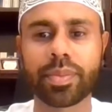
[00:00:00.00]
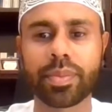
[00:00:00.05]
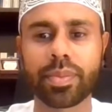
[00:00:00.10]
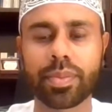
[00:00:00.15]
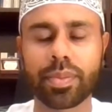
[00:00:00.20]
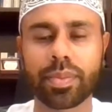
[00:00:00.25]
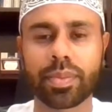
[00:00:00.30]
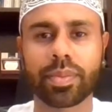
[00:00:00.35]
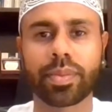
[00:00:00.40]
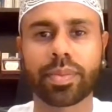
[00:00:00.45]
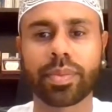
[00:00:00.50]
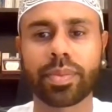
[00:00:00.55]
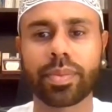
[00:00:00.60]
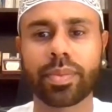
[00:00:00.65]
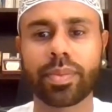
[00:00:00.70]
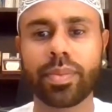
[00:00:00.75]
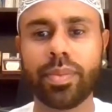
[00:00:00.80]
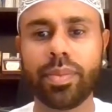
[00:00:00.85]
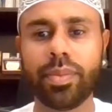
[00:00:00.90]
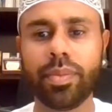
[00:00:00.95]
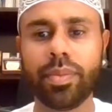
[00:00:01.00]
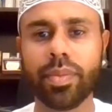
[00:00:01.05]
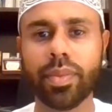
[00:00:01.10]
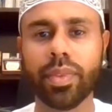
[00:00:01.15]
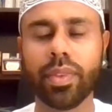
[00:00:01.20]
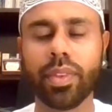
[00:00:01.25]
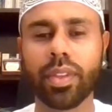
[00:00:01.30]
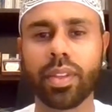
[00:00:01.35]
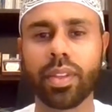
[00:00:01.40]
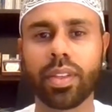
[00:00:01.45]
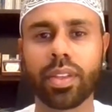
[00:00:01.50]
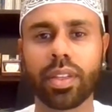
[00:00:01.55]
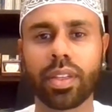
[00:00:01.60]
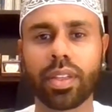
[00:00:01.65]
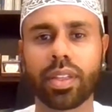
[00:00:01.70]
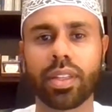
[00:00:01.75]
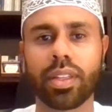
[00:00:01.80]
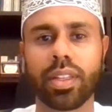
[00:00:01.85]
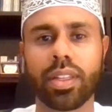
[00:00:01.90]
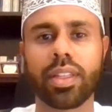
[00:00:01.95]

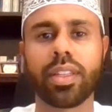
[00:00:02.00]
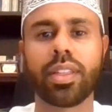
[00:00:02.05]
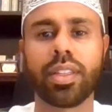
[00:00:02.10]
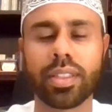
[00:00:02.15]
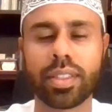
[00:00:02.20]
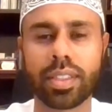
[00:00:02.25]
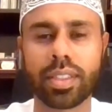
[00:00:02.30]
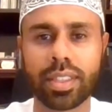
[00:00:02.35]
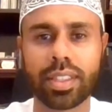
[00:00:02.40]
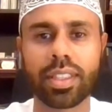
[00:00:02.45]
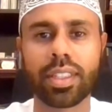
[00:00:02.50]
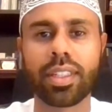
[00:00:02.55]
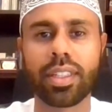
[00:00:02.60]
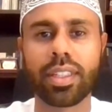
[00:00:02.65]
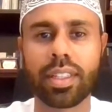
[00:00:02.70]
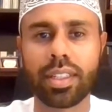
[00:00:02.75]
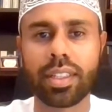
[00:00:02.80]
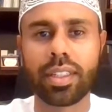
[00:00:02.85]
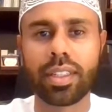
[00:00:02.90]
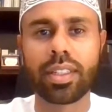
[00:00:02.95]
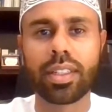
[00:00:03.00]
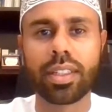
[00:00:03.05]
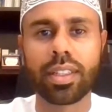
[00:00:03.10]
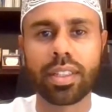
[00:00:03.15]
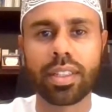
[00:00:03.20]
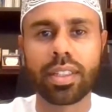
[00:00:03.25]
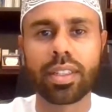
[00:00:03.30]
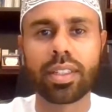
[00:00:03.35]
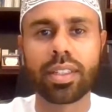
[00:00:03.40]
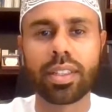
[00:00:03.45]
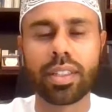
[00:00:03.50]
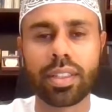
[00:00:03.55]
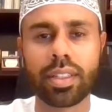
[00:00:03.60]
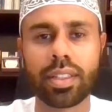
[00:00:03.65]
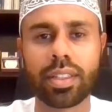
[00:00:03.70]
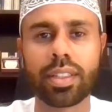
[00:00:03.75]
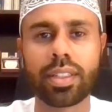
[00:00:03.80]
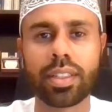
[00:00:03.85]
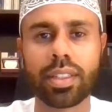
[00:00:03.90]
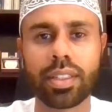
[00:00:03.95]

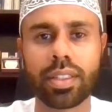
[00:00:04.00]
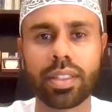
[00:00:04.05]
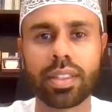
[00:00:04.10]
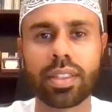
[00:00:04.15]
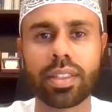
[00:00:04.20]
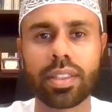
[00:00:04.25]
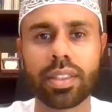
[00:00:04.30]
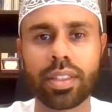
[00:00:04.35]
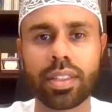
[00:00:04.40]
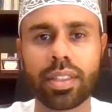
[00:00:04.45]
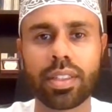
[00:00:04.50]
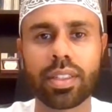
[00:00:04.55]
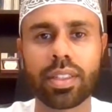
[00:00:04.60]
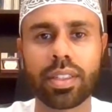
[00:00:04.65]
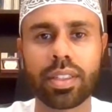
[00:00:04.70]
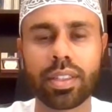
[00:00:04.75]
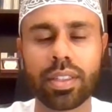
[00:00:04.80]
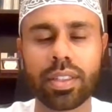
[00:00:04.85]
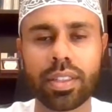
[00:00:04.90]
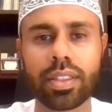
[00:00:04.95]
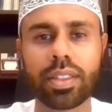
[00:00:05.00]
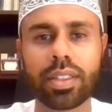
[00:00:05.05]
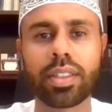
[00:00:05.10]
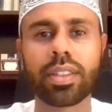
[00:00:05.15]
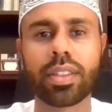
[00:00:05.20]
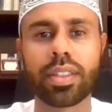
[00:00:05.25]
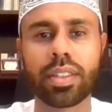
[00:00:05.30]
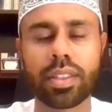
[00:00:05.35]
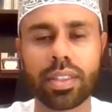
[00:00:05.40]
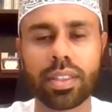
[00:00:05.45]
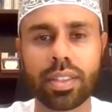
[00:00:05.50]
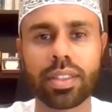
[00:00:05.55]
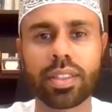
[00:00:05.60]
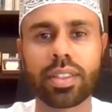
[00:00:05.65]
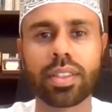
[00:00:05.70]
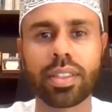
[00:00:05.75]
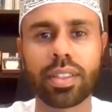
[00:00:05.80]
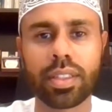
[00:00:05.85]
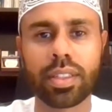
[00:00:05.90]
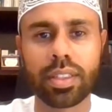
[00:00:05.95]

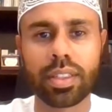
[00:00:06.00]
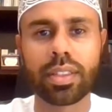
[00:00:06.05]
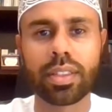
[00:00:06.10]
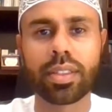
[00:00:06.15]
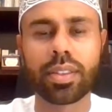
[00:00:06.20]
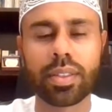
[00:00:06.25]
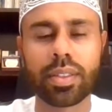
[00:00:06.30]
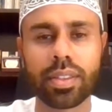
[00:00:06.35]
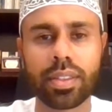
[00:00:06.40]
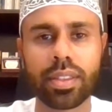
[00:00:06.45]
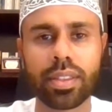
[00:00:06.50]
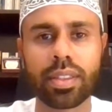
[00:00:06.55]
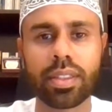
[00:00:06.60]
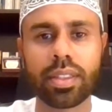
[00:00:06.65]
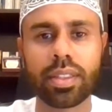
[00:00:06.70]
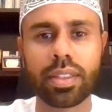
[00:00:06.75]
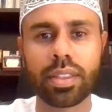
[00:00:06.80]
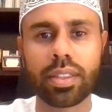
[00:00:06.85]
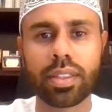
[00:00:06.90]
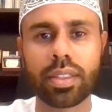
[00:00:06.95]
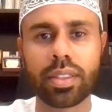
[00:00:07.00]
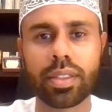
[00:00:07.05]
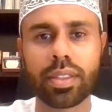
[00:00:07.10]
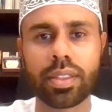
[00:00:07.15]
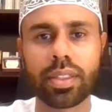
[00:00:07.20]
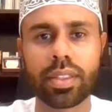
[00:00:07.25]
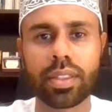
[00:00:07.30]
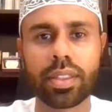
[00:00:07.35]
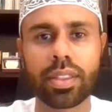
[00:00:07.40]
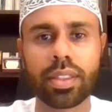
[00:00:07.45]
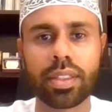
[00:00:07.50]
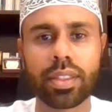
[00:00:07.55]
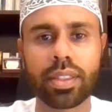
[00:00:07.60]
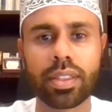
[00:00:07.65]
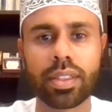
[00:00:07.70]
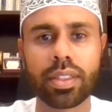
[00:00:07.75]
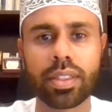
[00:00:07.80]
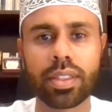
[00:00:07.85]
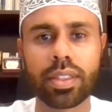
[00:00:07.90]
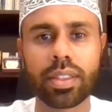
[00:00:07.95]
No words are spoken by the person on screen.